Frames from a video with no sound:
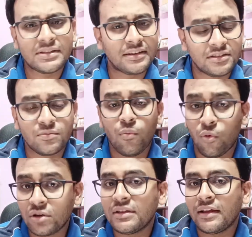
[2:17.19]
That is
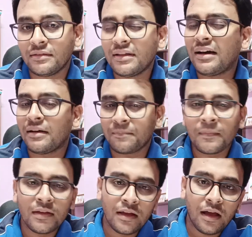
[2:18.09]
more than the
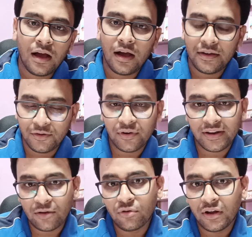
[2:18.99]

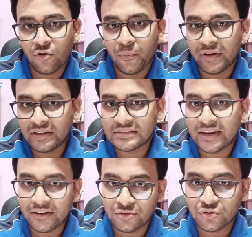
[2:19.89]
regular openings
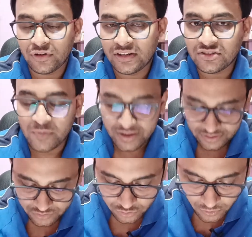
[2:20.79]
that used to release by
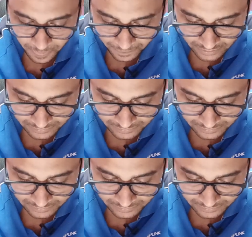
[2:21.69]
ISRO.